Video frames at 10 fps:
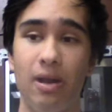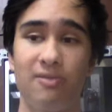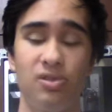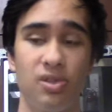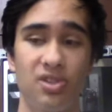
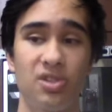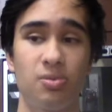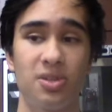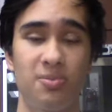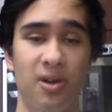of
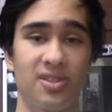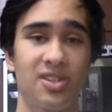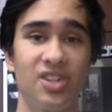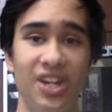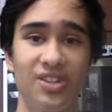judicious response
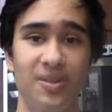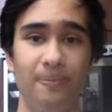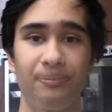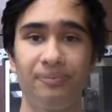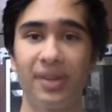to change.
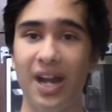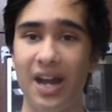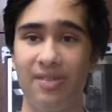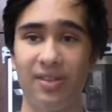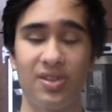
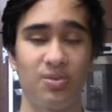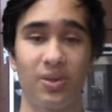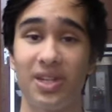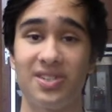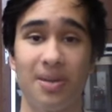I think this
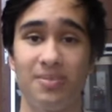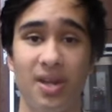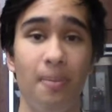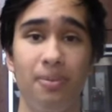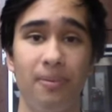really sums up